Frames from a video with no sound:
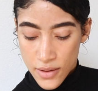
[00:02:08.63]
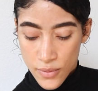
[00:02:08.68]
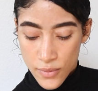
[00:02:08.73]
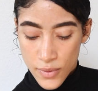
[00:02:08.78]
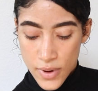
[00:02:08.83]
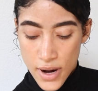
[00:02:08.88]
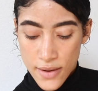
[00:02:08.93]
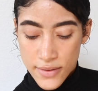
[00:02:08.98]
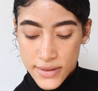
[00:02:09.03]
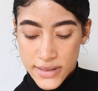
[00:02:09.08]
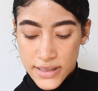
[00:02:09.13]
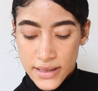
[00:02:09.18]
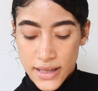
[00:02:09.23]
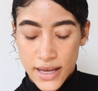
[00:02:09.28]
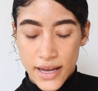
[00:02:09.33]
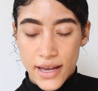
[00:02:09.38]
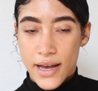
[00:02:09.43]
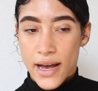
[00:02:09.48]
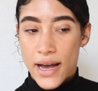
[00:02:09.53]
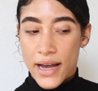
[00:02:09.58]
when I was in
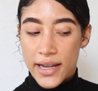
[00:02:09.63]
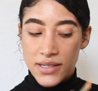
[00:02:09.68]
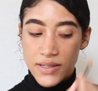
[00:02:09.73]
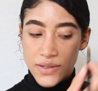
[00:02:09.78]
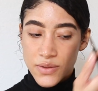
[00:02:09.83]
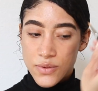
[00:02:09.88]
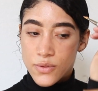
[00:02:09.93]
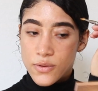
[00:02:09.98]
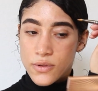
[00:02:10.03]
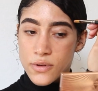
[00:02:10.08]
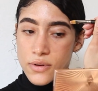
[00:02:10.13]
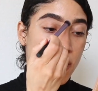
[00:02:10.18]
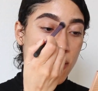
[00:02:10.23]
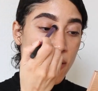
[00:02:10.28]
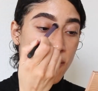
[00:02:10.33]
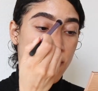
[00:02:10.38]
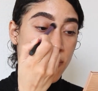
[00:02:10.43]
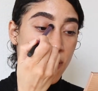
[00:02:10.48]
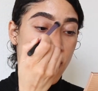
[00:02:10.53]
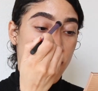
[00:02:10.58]
like high school,
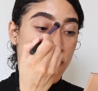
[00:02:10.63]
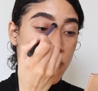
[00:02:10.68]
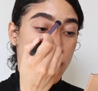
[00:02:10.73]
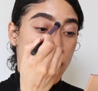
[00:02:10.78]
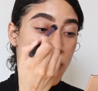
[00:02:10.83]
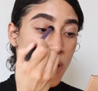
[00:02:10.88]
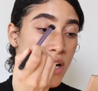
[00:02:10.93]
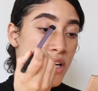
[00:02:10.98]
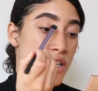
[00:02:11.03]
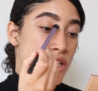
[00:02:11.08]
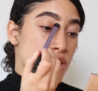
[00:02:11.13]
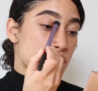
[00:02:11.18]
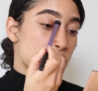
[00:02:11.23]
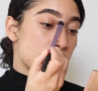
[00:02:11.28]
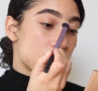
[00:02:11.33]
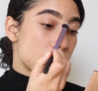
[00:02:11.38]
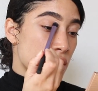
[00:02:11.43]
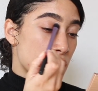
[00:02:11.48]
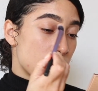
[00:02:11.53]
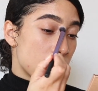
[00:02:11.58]
a fluffy brush,
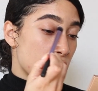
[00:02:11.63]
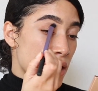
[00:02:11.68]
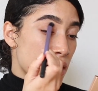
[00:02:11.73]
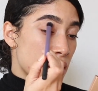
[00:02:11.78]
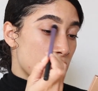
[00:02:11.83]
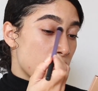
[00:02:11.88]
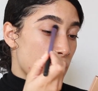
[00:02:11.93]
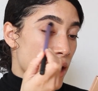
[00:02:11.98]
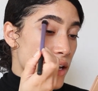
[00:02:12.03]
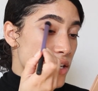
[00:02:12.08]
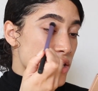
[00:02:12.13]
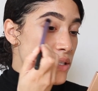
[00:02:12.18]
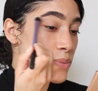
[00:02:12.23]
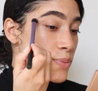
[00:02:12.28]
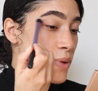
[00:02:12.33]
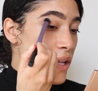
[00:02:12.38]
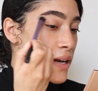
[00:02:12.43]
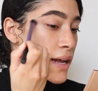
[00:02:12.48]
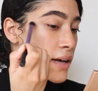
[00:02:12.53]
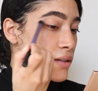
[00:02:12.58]
and just
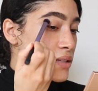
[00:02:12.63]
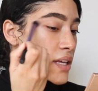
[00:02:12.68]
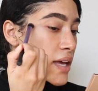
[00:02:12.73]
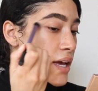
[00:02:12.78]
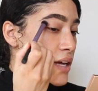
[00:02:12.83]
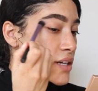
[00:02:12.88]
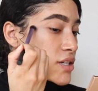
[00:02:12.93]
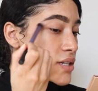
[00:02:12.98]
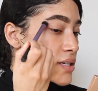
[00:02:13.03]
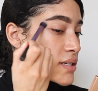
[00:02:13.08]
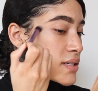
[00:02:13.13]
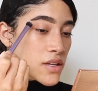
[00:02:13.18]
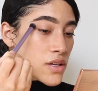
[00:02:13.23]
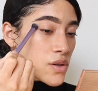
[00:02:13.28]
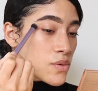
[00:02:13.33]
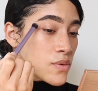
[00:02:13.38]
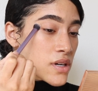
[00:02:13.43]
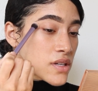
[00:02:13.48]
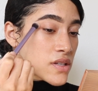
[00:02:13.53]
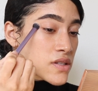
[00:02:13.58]
blend out the edges.
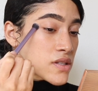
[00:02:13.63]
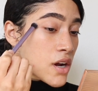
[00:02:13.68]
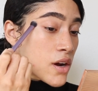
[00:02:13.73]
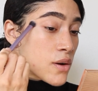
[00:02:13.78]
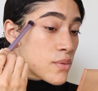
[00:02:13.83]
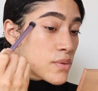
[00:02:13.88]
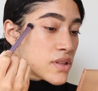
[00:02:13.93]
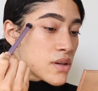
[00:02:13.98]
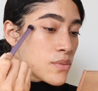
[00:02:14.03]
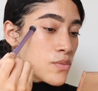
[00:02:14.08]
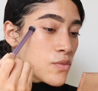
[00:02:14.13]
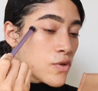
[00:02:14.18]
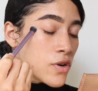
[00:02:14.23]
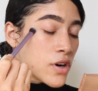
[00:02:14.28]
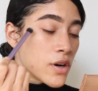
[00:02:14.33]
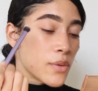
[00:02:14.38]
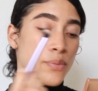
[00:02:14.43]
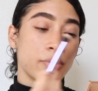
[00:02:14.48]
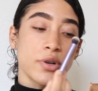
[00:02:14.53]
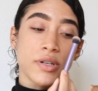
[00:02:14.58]
You want to start with a
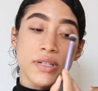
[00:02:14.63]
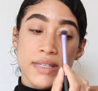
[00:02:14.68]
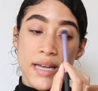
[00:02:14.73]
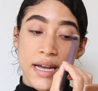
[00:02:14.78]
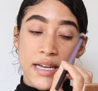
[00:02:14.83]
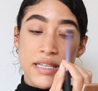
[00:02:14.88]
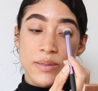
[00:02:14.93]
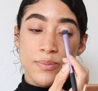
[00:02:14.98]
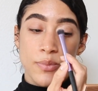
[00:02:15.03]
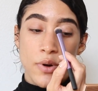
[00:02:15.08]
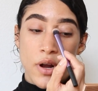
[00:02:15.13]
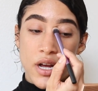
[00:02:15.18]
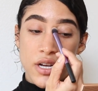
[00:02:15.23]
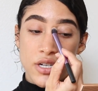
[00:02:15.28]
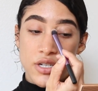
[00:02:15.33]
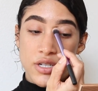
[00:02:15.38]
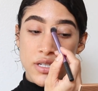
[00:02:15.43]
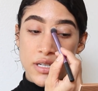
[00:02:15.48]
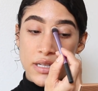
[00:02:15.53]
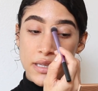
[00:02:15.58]
more precise
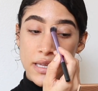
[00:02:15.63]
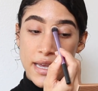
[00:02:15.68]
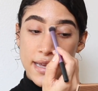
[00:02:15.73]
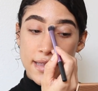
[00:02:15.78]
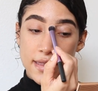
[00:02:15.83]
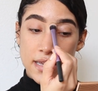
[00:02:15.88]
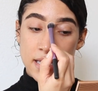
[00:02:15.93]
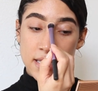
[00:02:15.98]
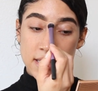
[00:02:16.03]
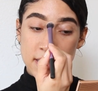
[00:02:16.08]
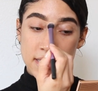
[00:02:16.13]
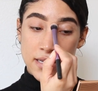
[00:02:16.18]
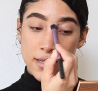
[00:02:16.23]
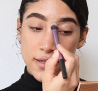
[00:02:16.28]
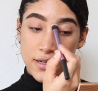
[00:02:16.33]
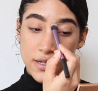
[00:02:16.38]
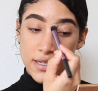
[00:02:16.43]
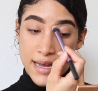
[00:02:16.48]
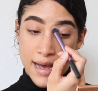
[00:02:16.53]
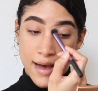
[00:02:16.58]
brush to lay the
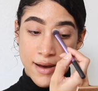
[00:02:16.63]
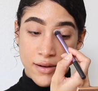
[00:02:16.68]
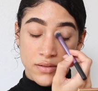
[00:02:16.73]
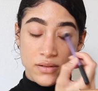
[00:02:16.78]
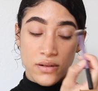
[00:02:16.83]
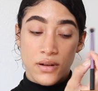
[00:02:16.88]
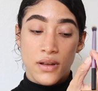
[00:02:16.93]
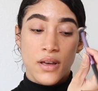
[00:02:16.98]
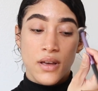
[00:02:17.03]
concealer down,